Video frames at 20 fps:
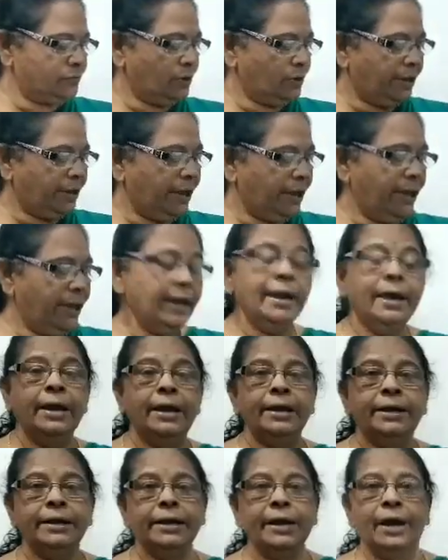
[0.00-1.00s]
Okay.
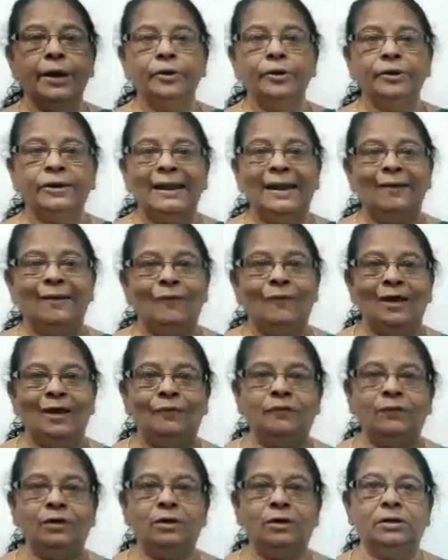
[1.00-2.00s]
Can you tell
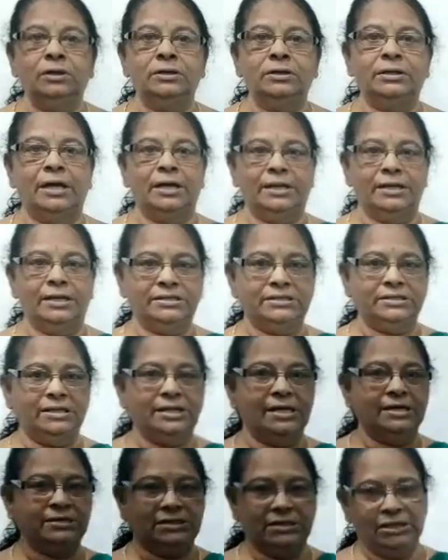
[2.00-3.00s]
one word that is in
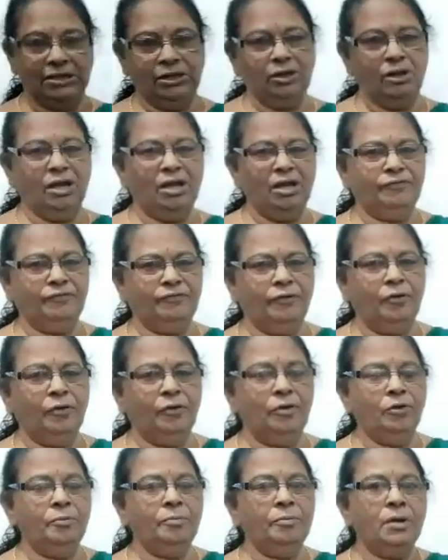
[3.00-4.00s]
a singular
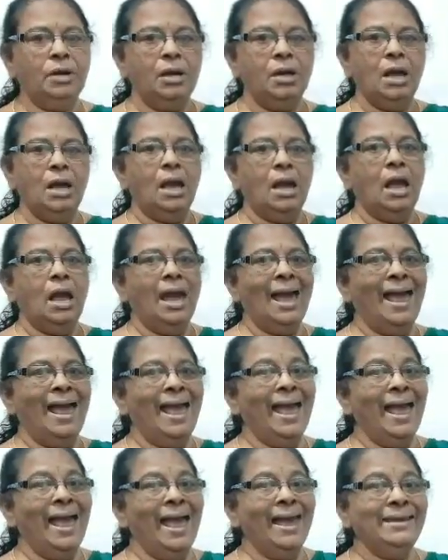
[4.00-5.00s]
form
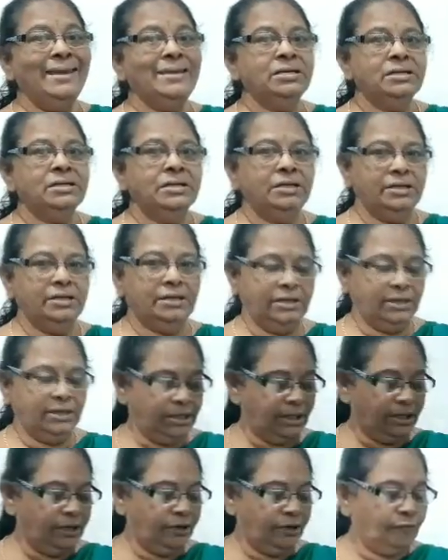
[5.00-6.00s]
and
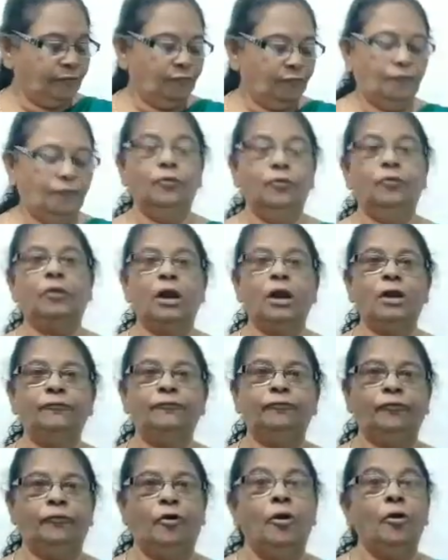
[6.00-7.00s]
in plural
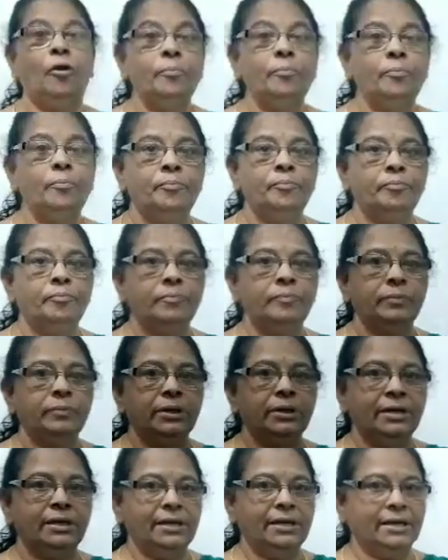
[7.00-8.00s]
form?
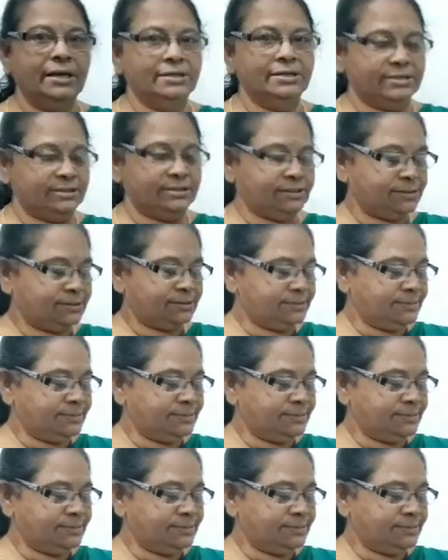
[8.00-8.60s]
Yes.